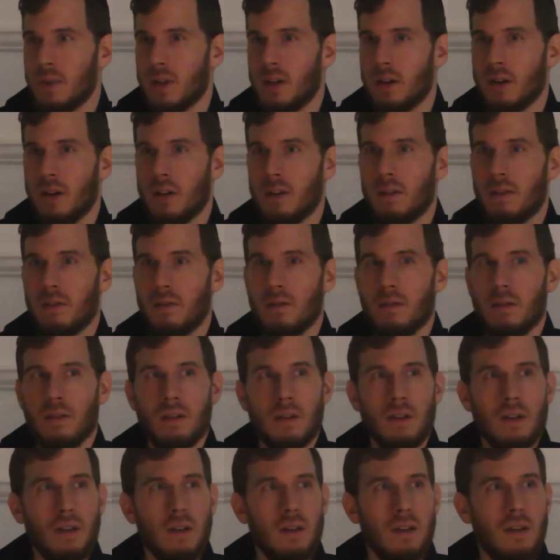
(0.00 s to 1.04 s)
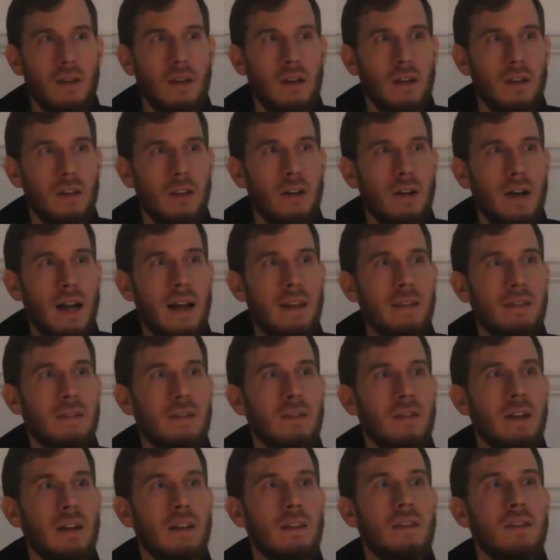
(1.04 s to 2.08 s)
Because you're
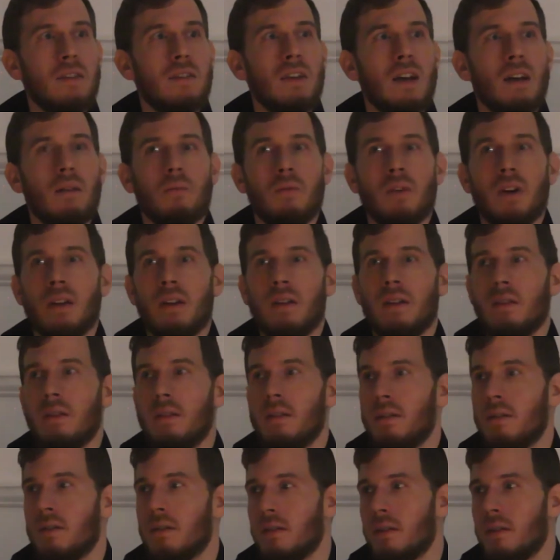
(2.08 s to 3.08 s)
answering to someone